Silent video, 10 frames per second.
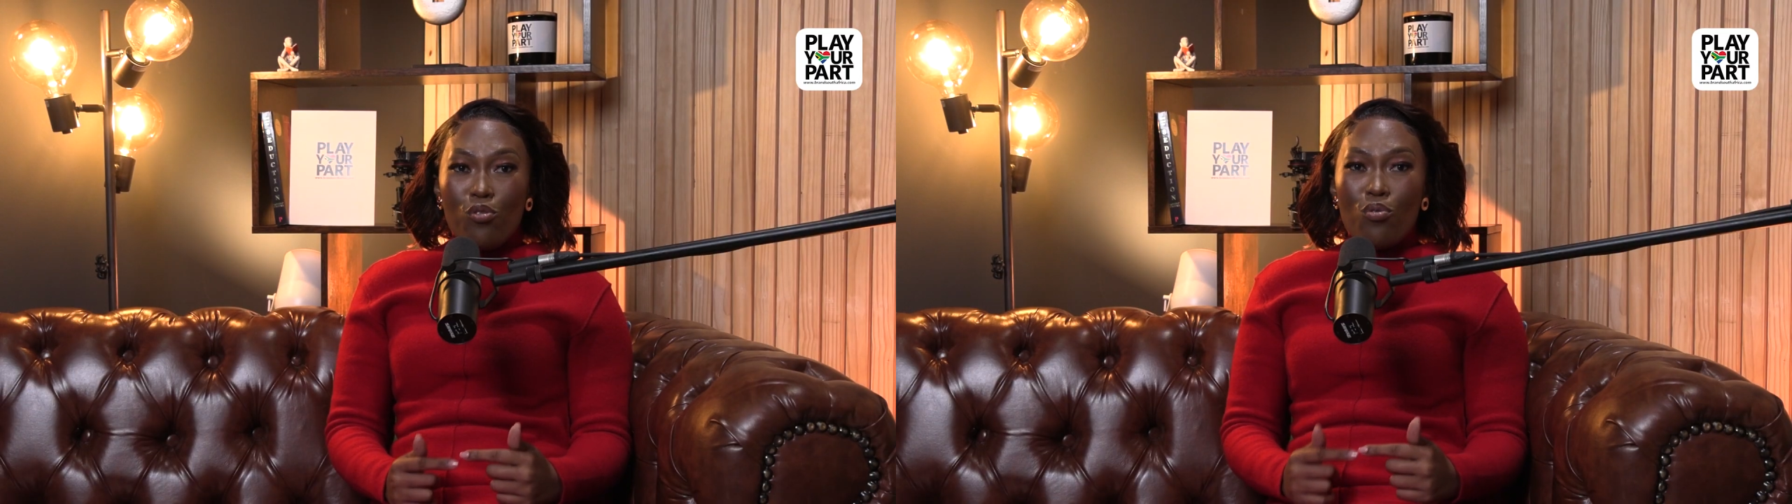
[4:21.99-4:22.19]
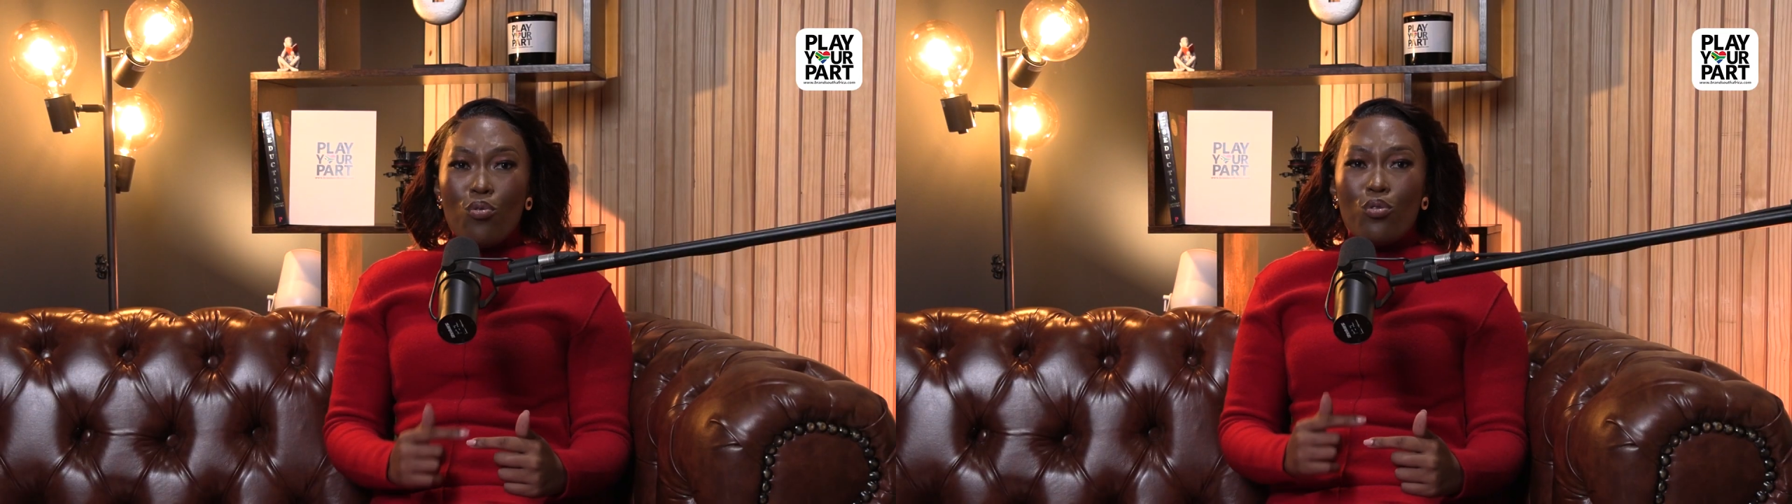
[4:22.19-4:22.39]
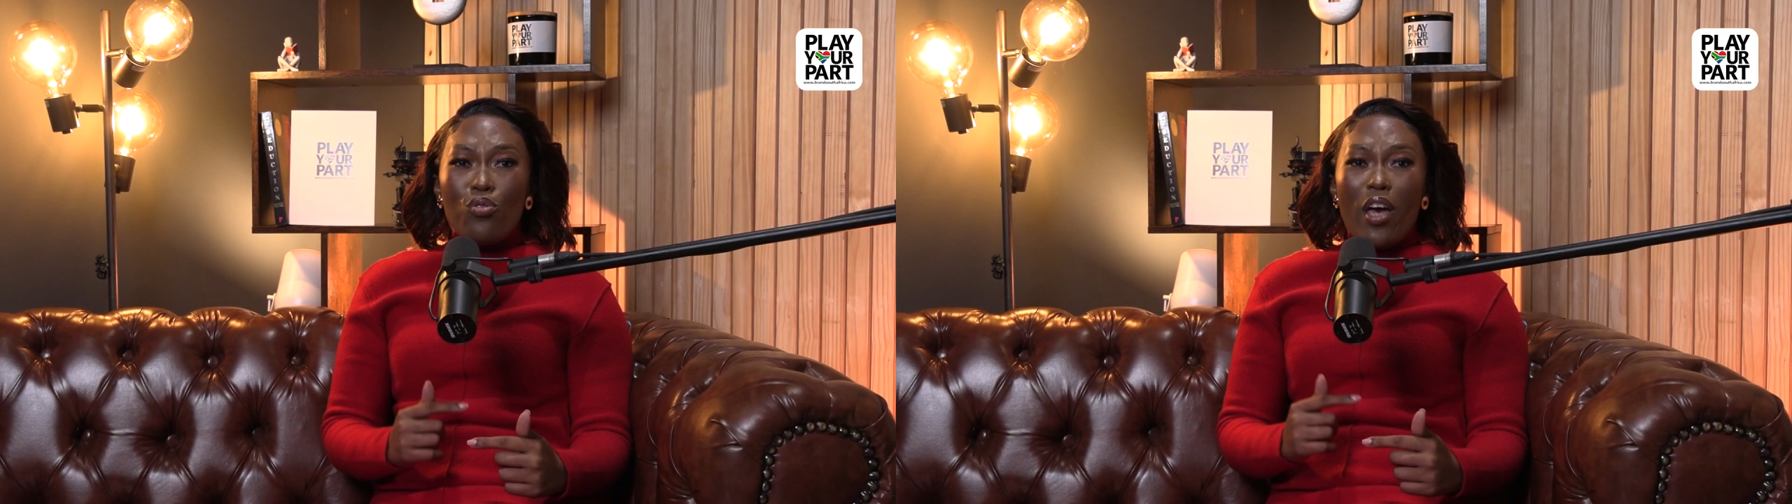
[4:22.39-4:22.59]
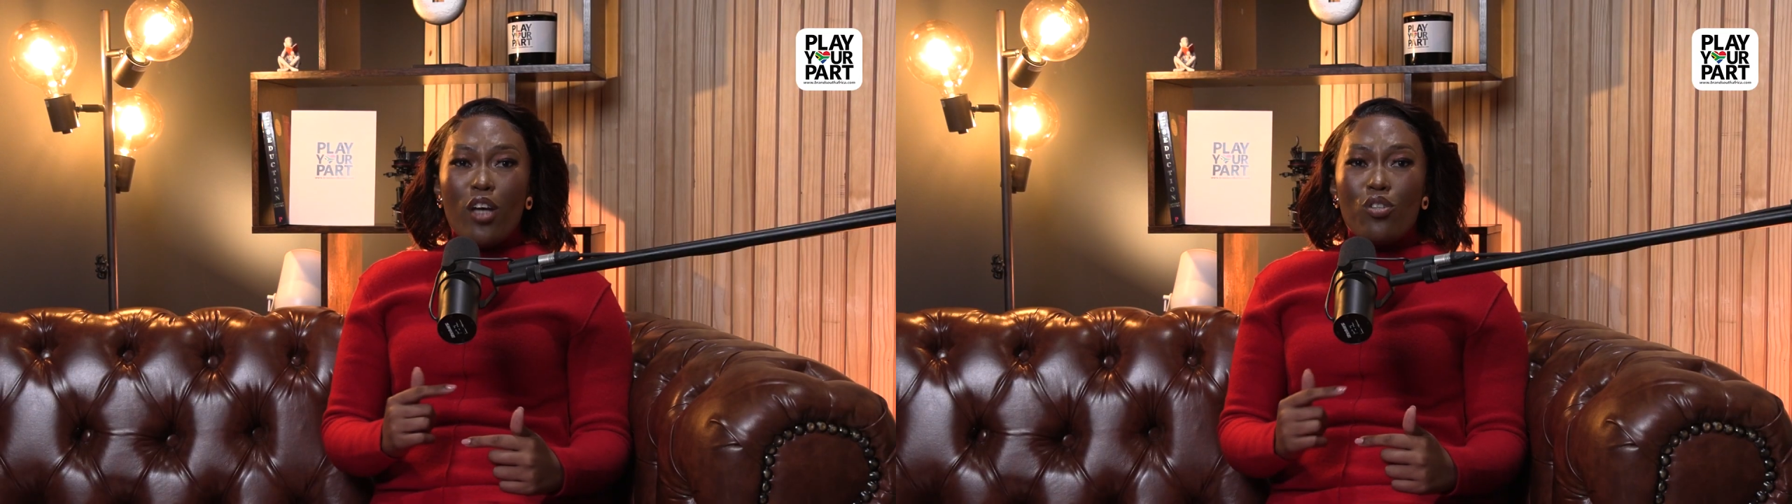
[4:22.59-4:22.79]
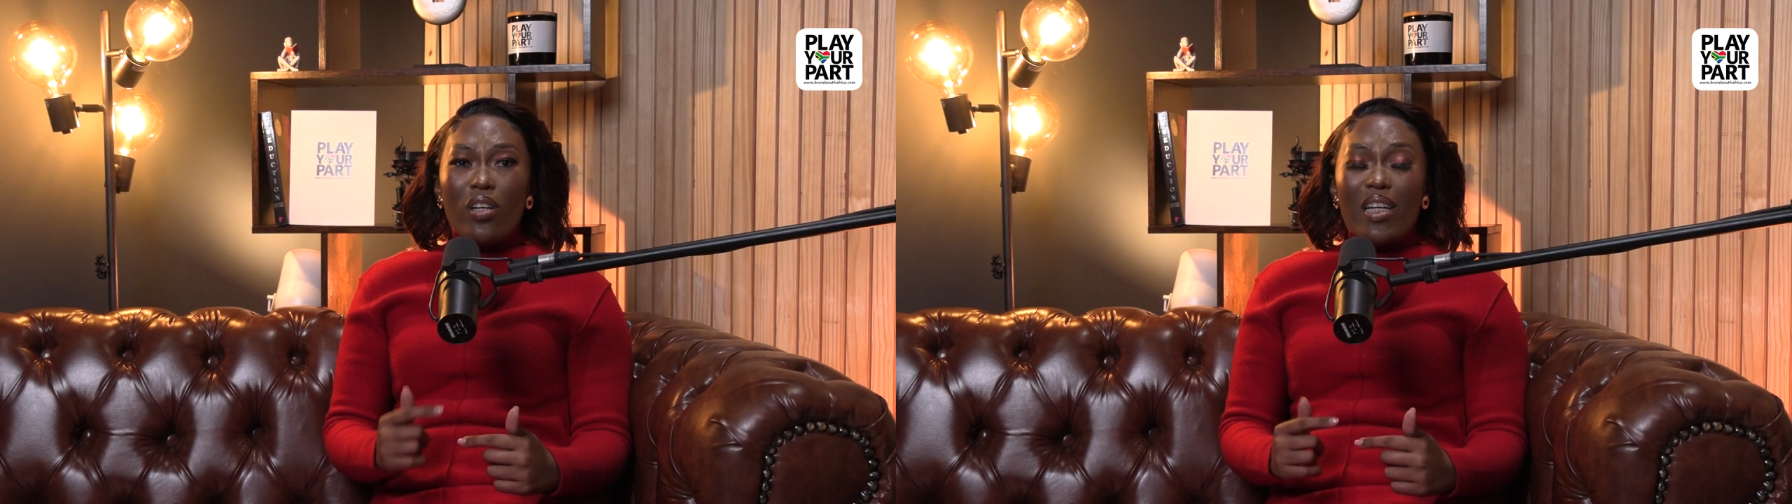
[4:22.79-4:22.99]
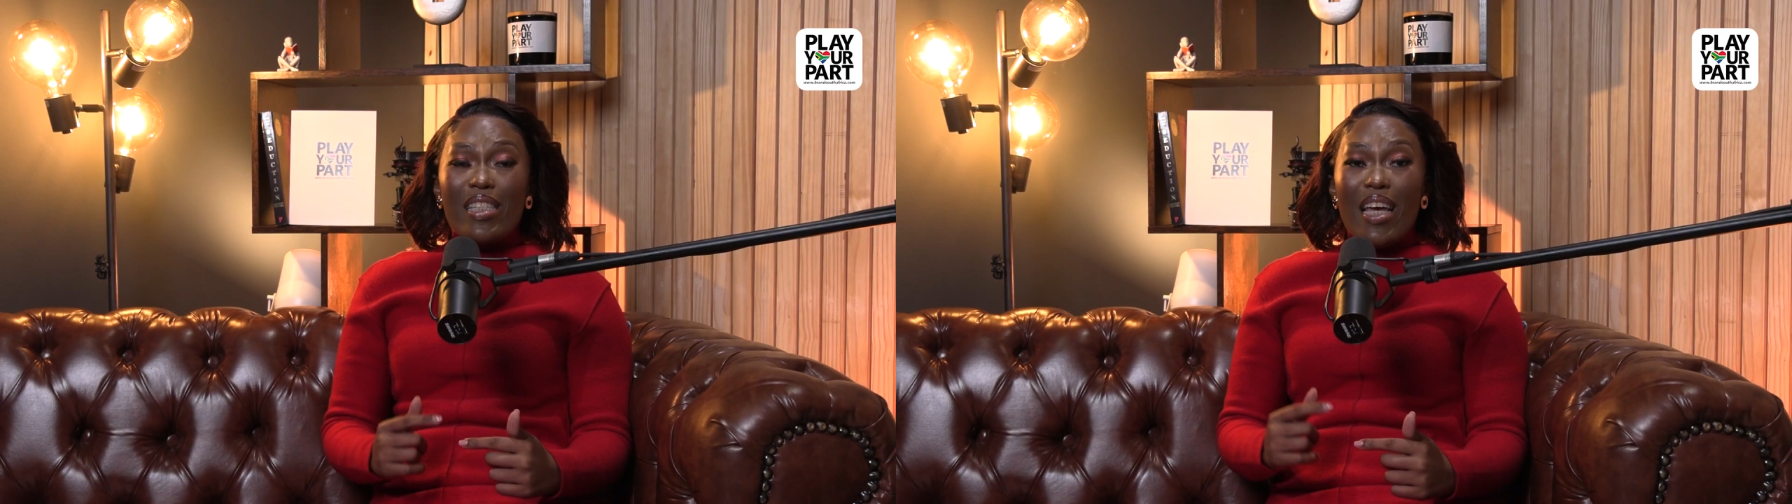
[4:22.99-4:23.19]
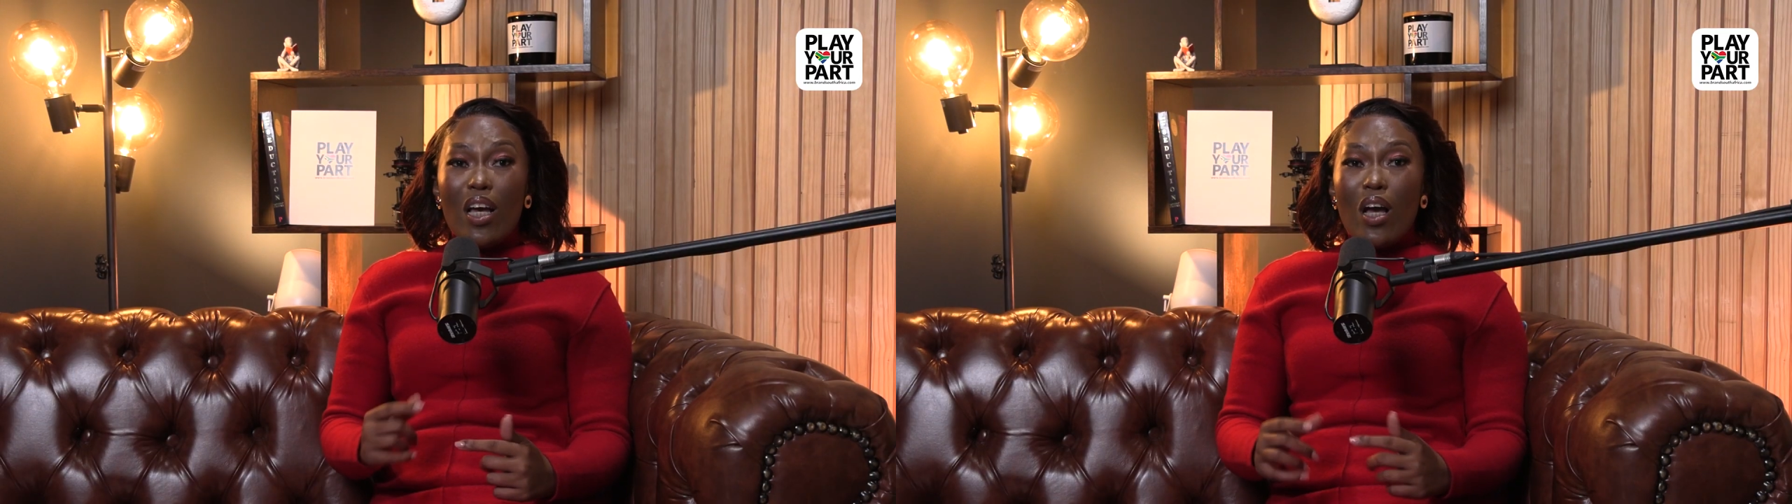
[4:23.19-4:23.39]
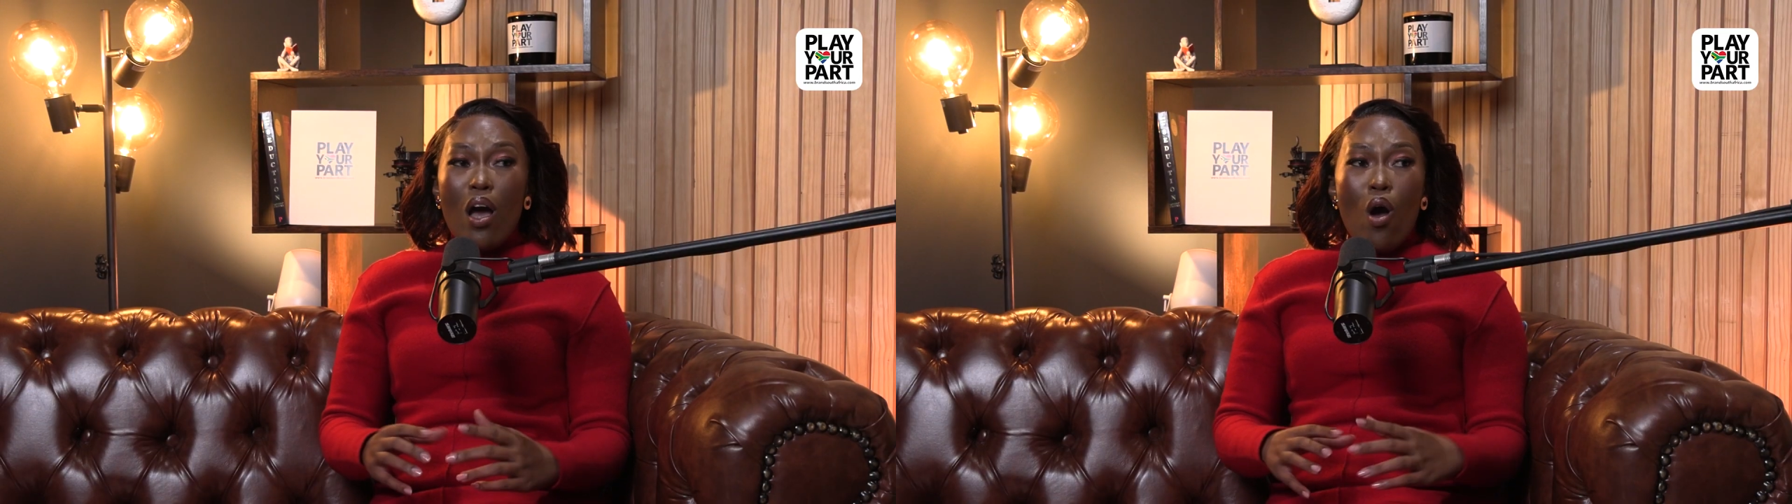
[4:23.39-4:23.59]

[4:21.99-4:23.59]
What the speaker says: to actually take